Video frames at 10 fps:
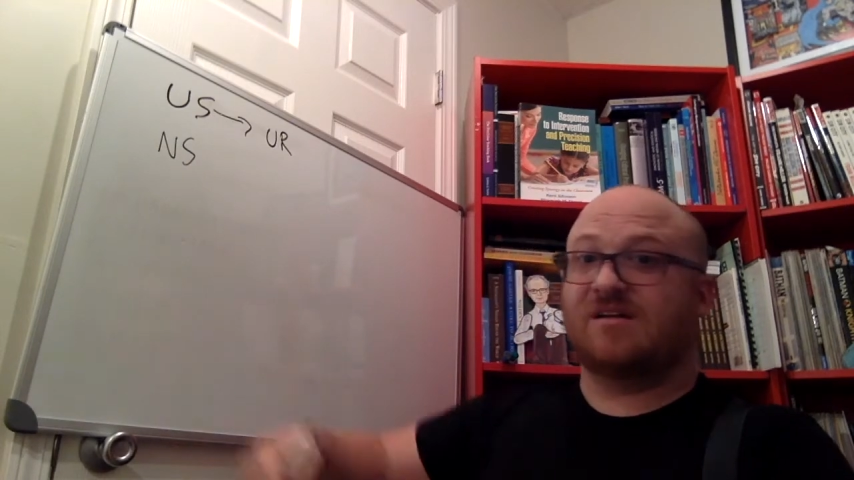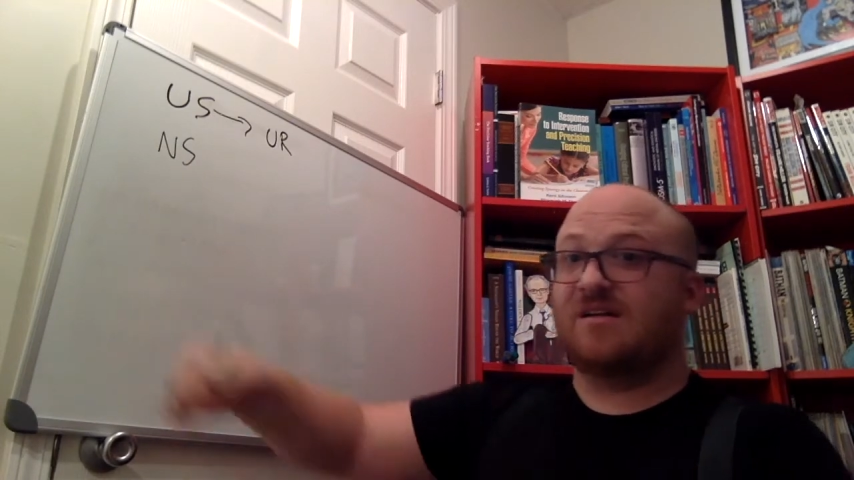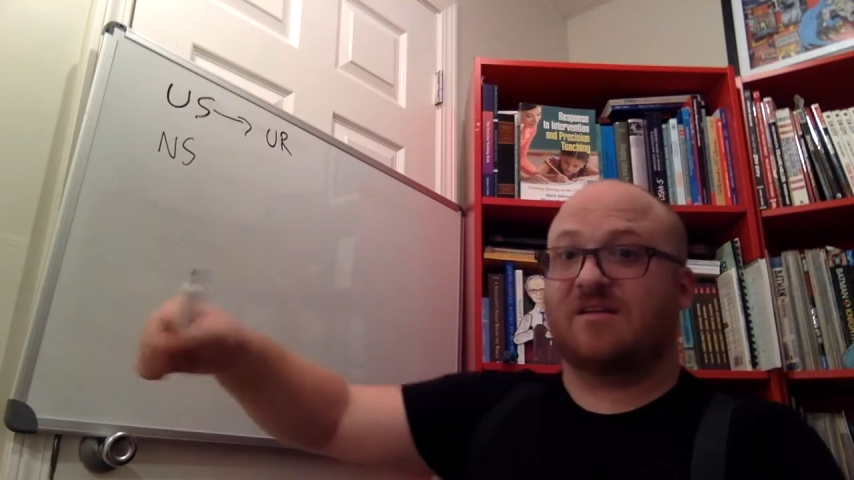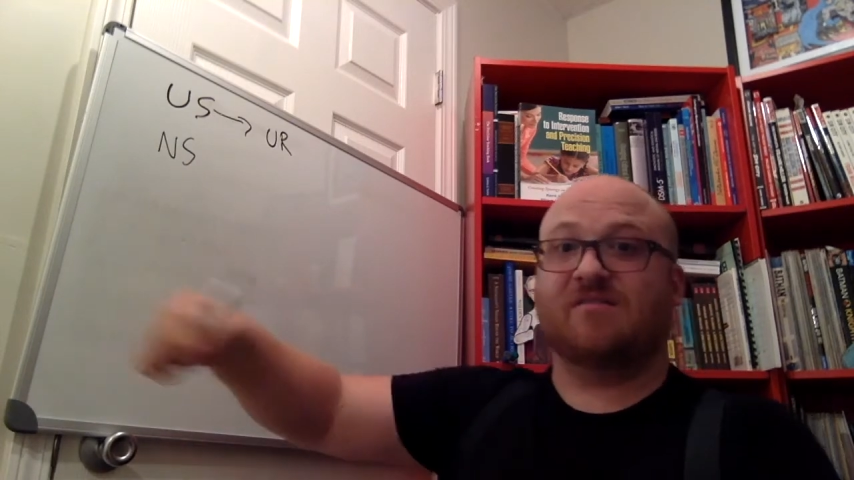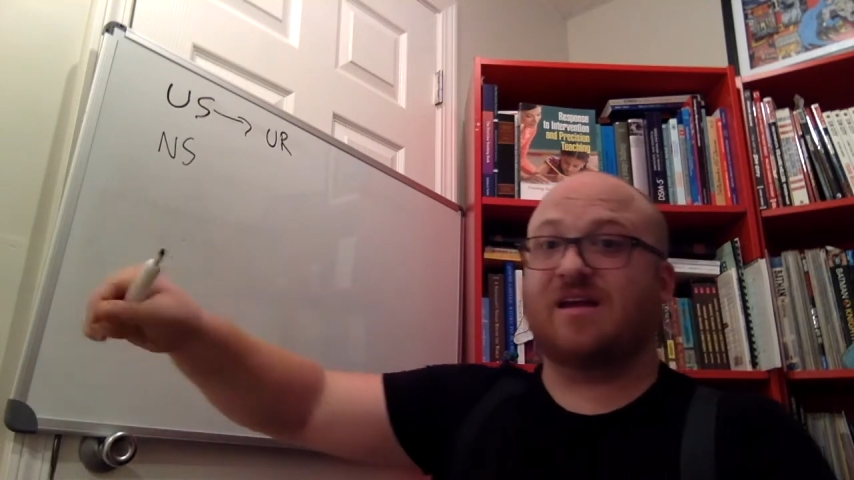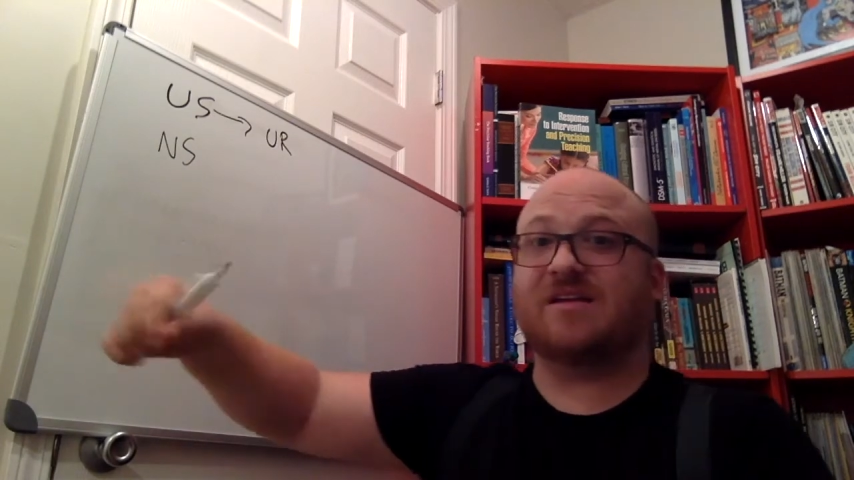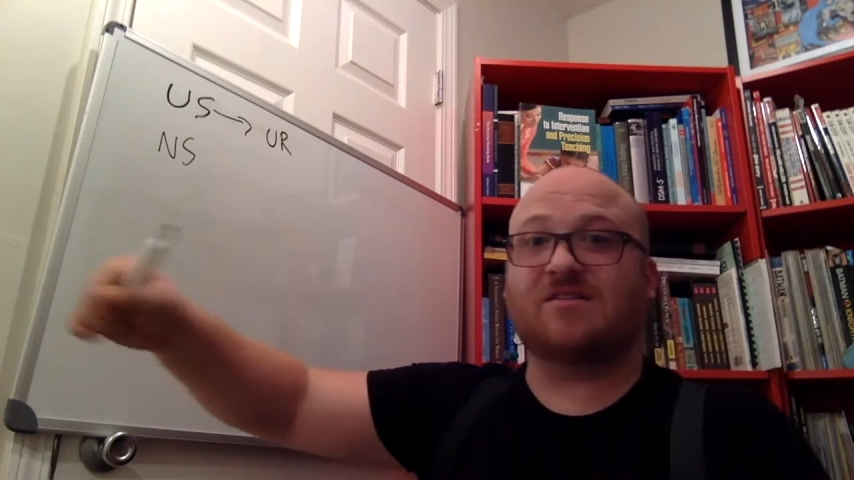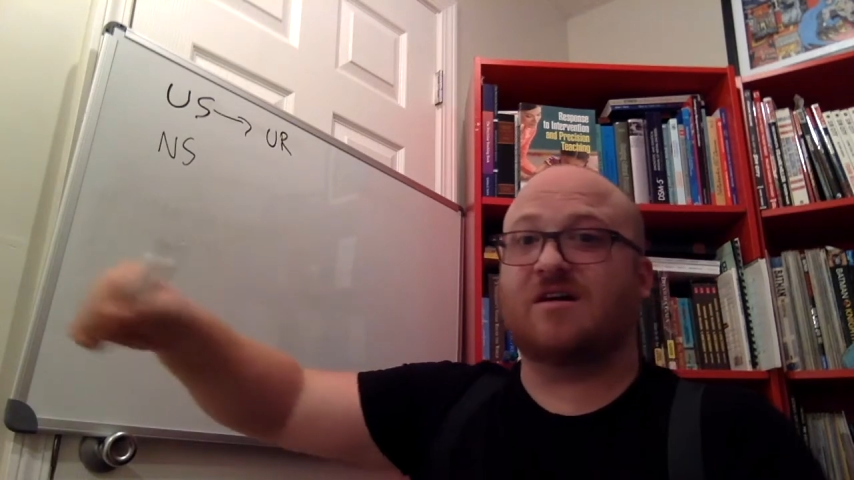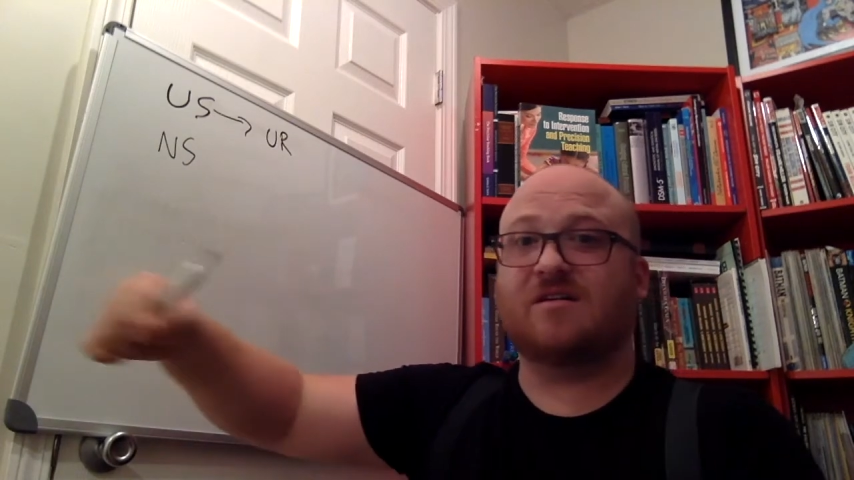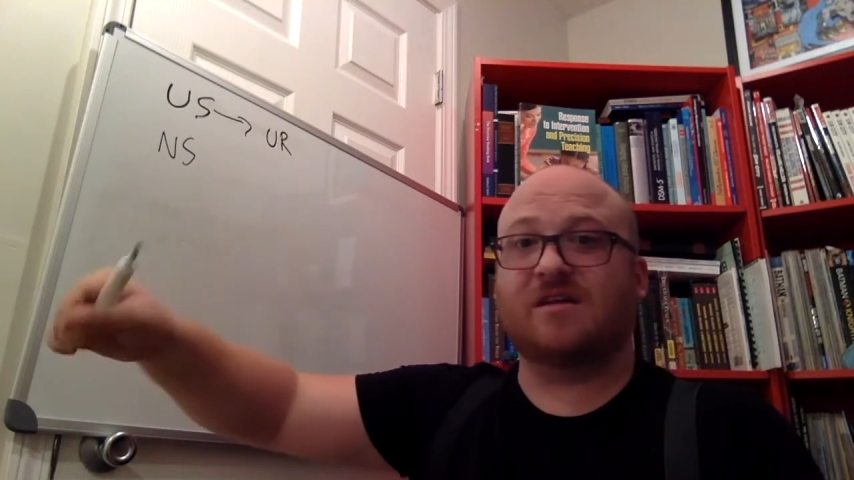You ring
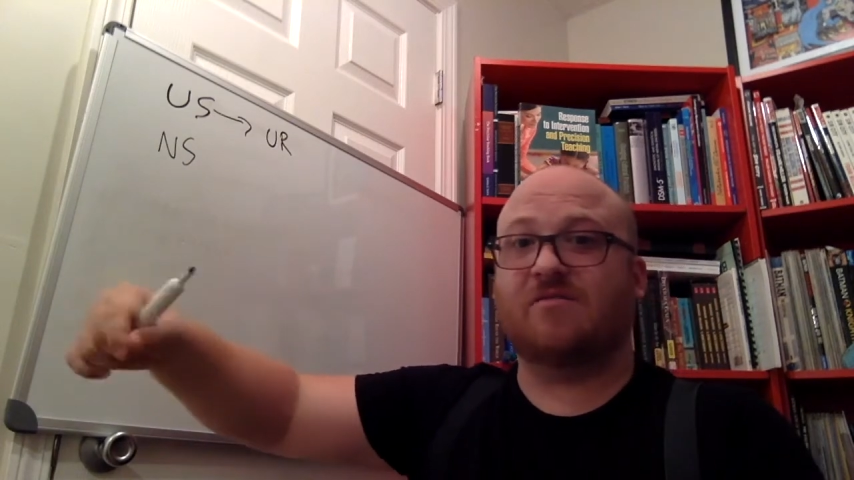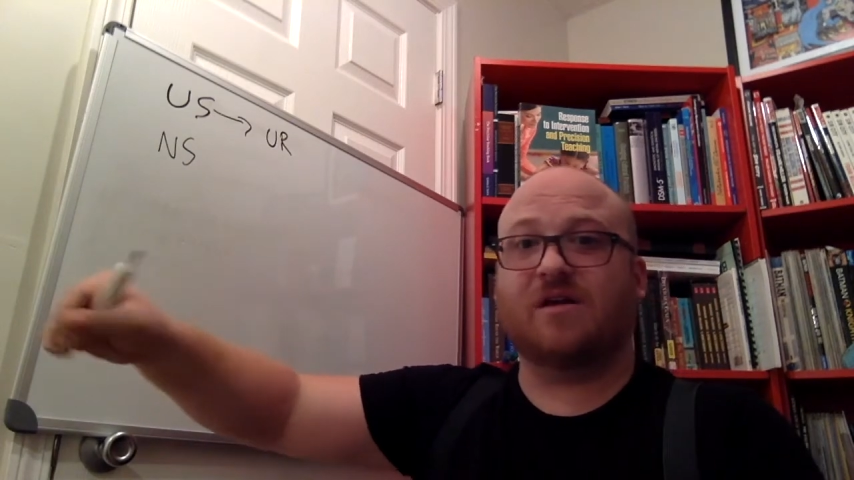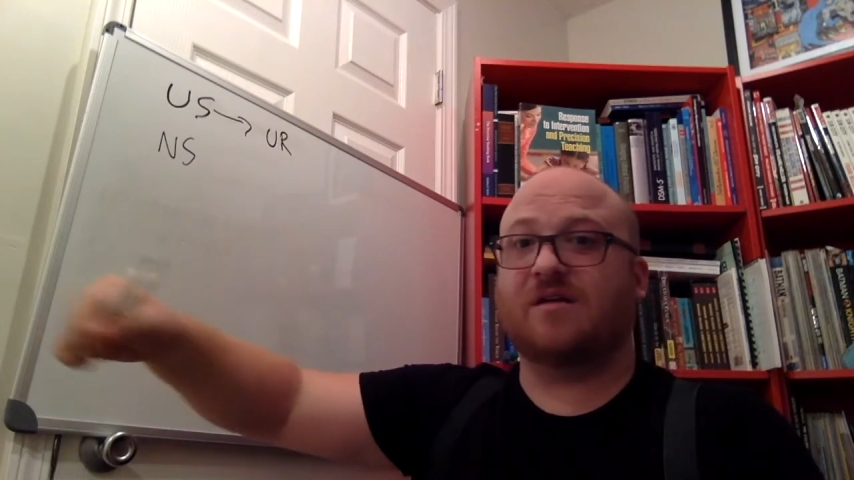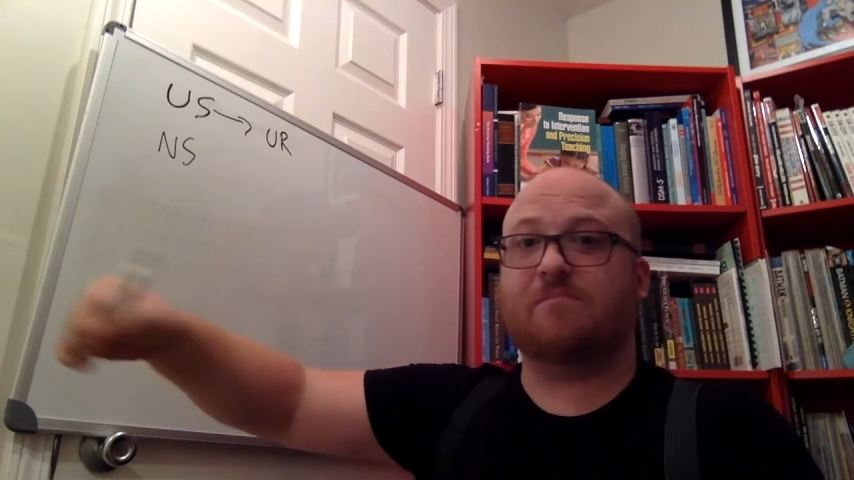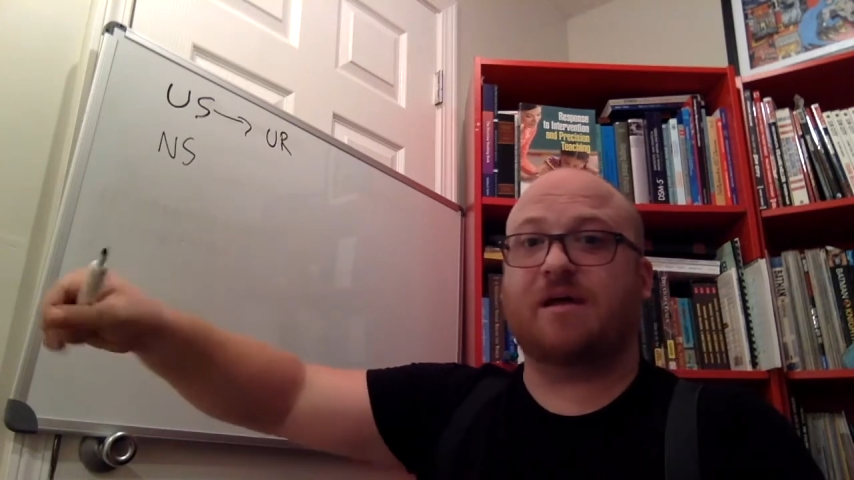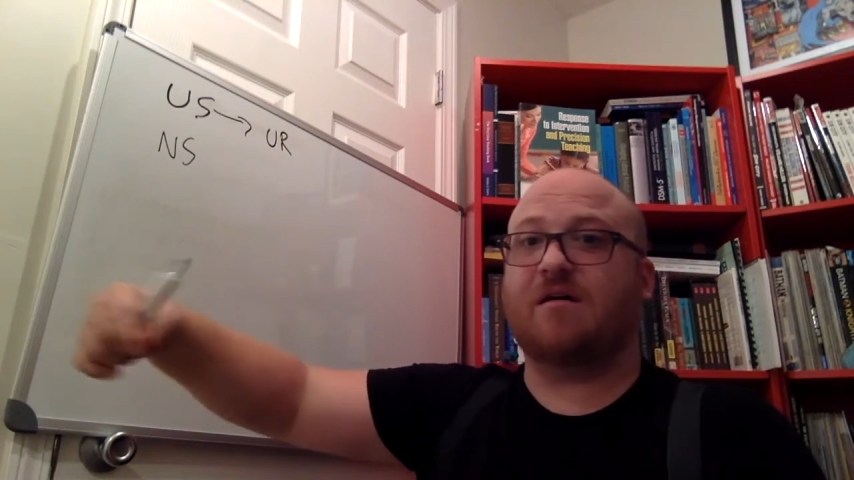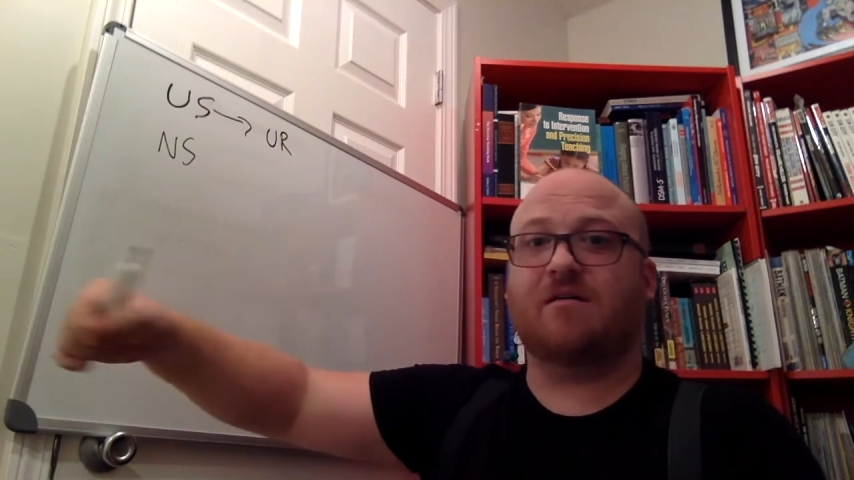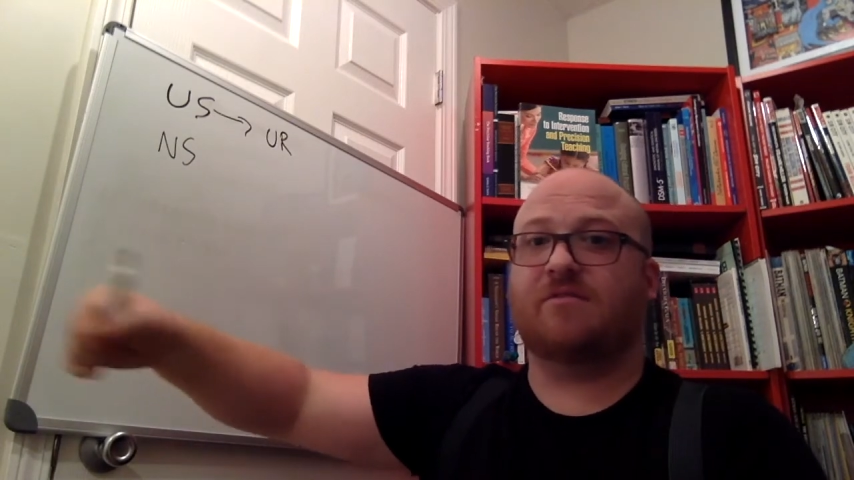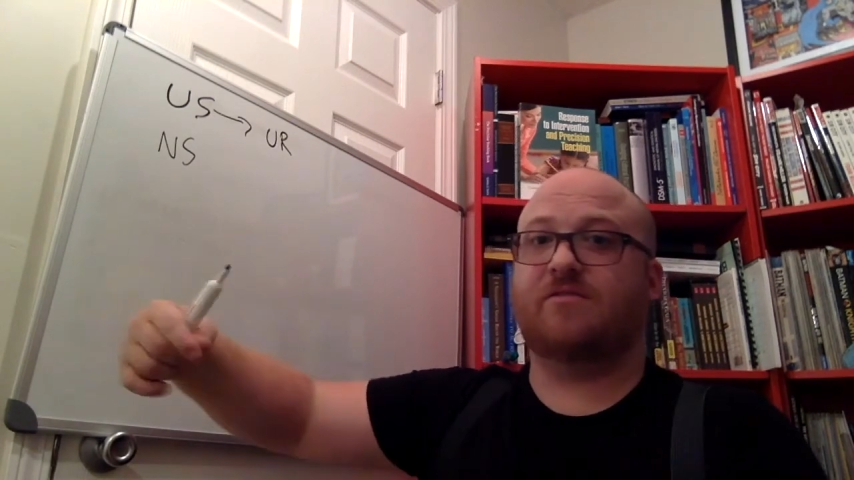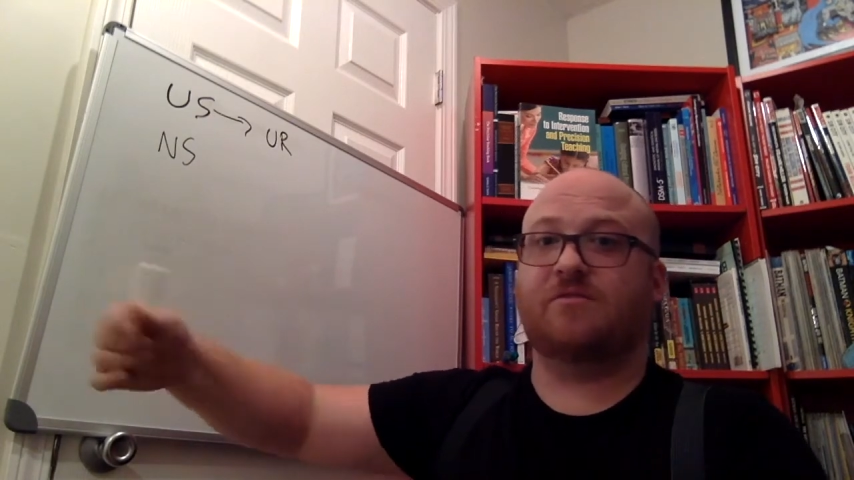a bell
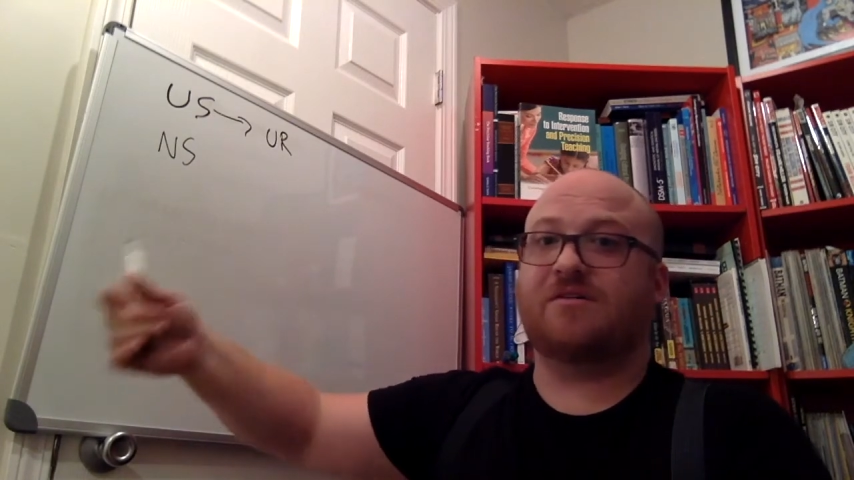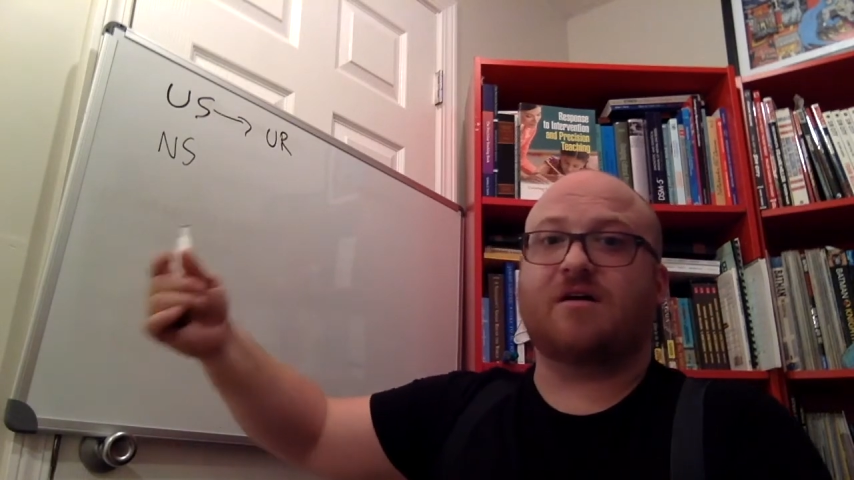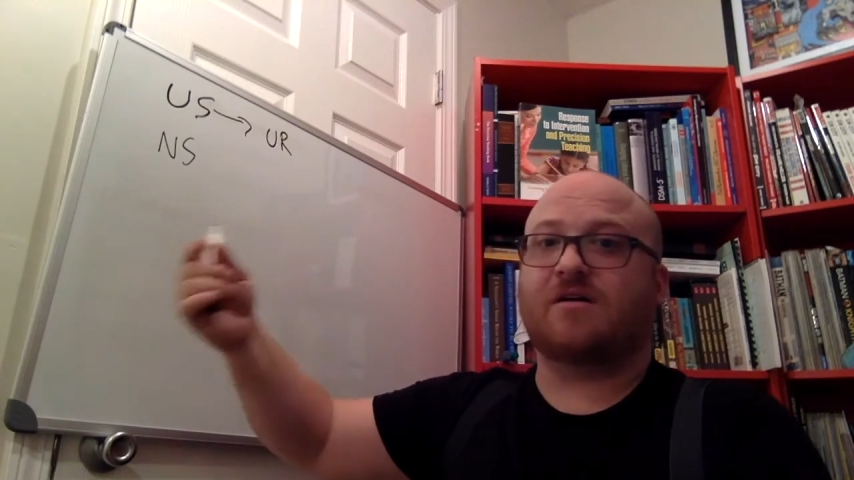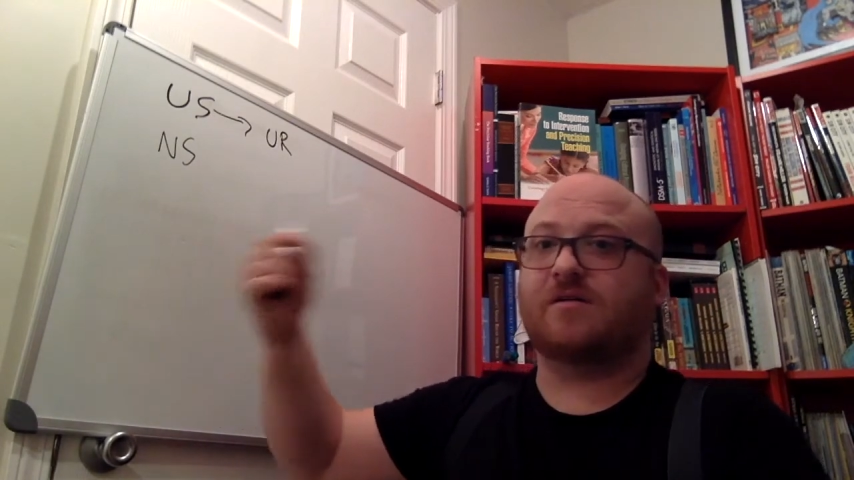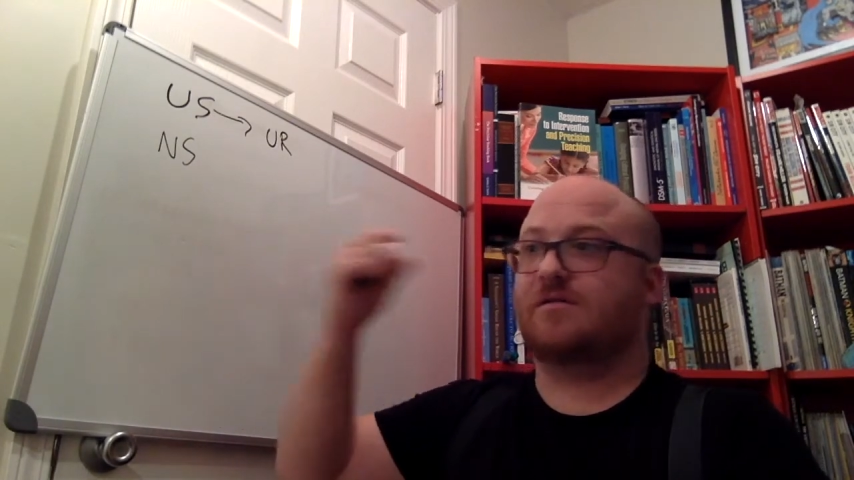to a dog.